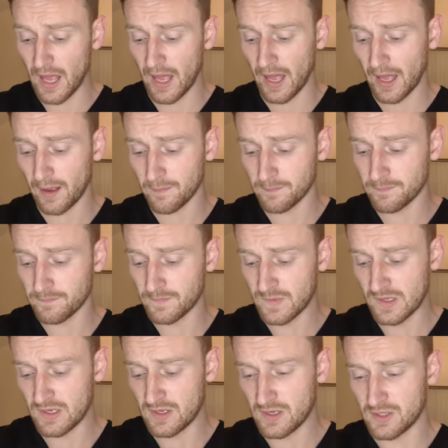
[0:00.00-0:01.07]
Um,
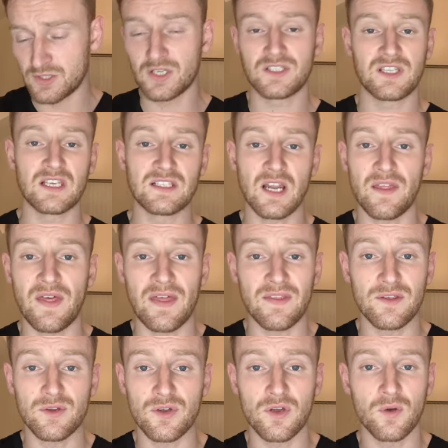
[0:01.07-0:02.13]
just things like that
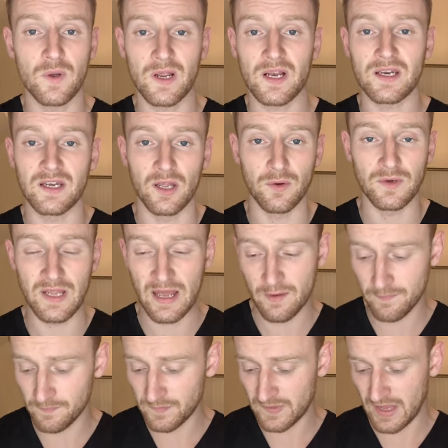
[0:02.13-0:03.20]
that you can quickly note
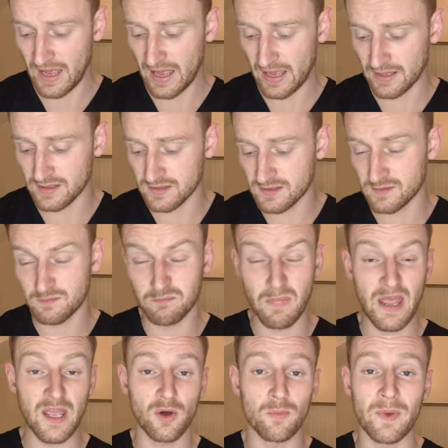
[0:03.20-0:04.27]
down and
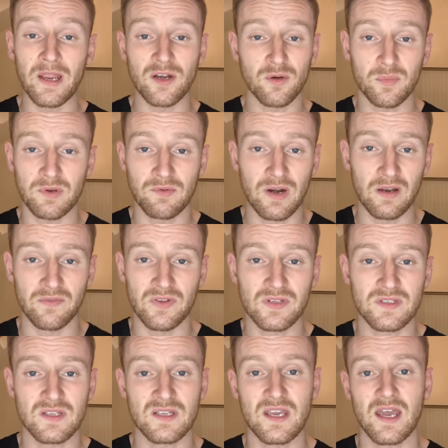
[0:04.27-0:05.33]
may or may not be
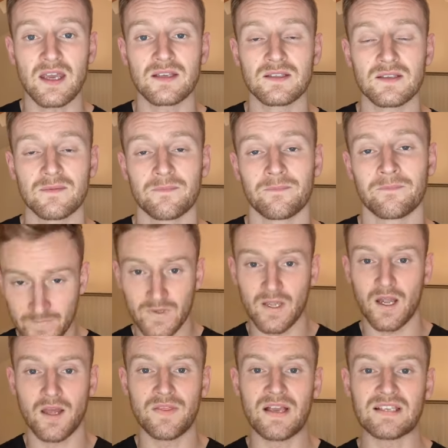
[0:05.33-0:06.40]
relevant to the case.
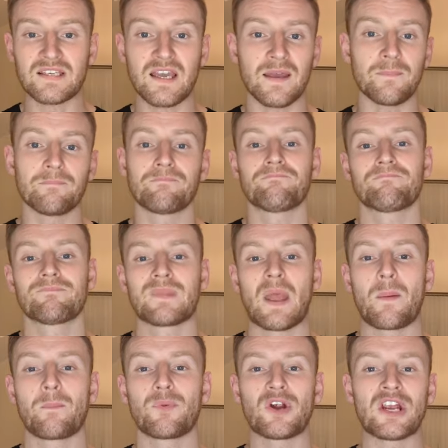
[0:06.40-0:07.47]
And that's it
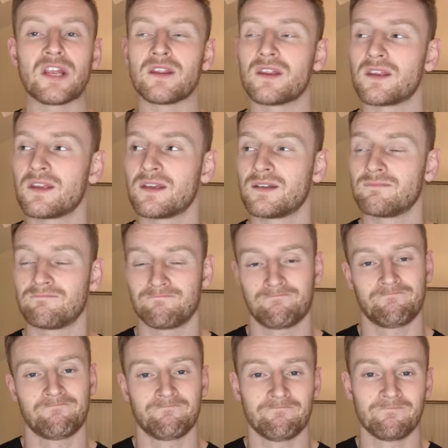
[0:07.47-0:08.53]
breathe.
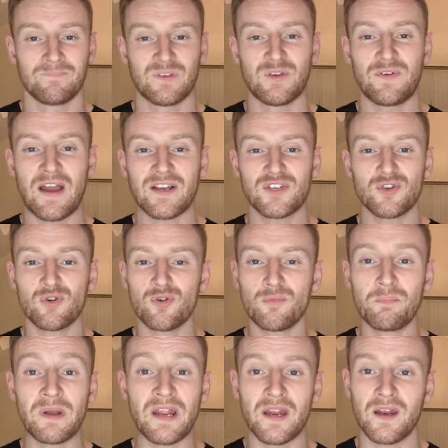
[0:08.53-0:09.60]
You've had
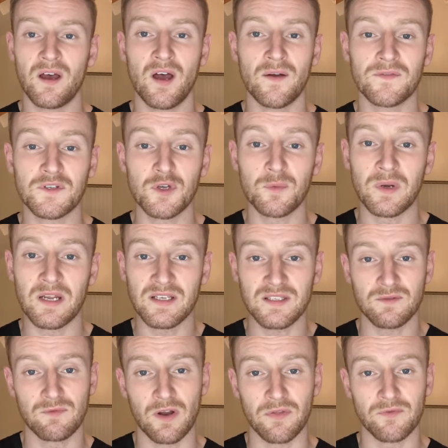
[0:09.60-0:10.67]
your minute and a half, two
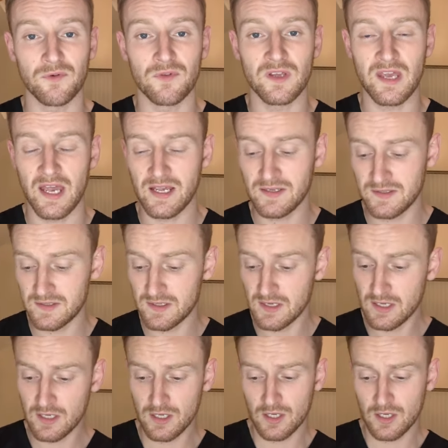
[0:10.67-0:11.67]
minutes to run through the case.